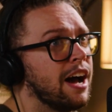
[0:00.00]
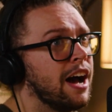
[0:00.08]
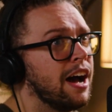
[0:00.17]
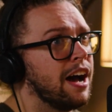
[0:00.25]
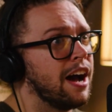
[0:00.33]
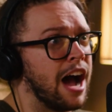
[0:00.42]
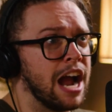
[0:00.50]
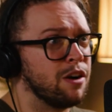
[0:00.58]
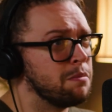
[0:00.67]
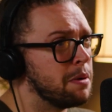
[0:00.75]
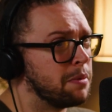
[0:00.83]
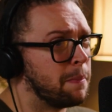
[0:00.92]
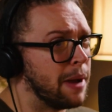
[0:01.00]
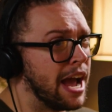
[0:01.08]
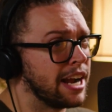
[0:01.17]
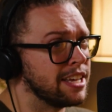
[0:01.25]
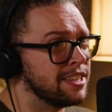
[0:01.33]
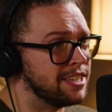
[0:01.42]
Uh, I remember
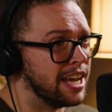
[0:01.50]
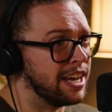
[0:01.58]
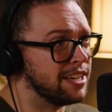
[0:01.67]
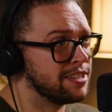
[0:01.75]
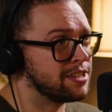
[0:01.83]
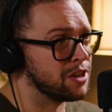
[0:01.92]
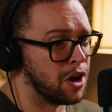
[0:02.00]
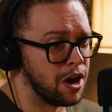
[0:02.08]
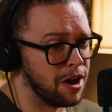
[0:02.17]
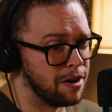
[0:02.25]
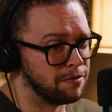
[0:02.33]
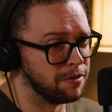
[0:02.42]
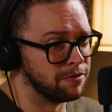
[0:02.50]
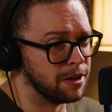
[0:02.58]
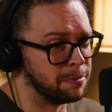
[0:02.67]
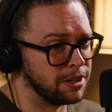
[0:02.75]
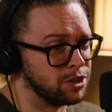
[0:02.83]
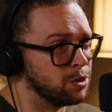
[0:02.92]
back in the days of
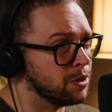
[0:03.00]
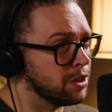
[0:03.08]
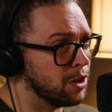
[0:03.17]
flipping to a